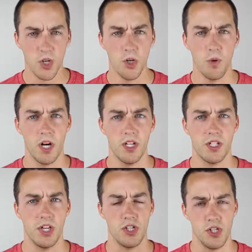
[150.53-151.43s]
who
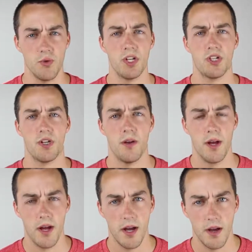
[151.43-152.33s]
was a Jewish
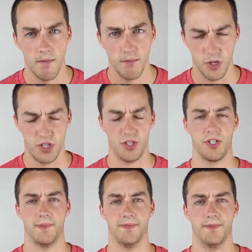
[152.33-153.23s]

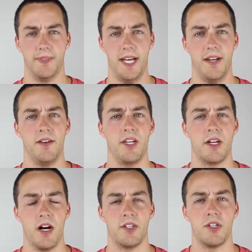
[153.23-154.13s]
prisoner in the
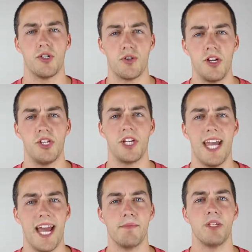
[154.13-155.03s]
concentration
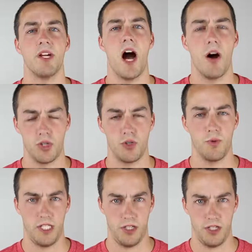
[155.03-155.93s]
camps in
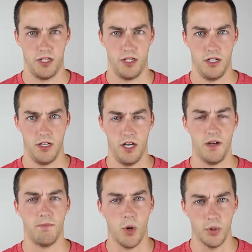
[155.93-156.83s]
Auschwitz
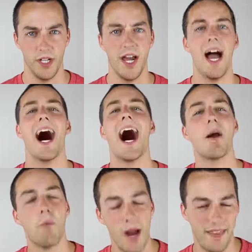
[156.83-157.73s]
in Poland.
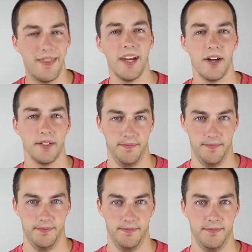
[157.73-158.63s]
I went there.
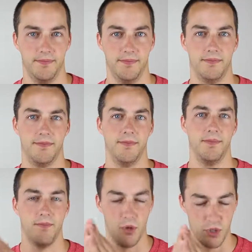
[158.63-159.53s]

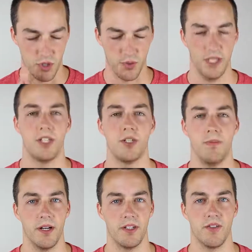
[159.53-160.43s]
Most surreal
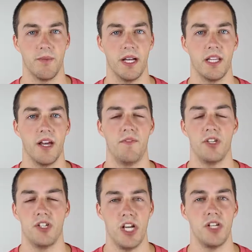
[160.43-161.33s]
experience of my life.
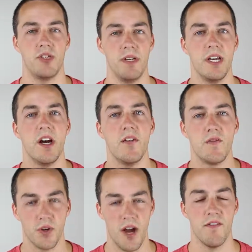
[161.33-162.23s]
It changed me
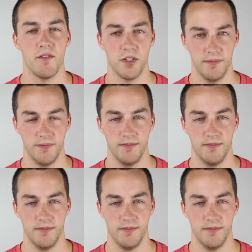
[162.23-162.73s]
forever.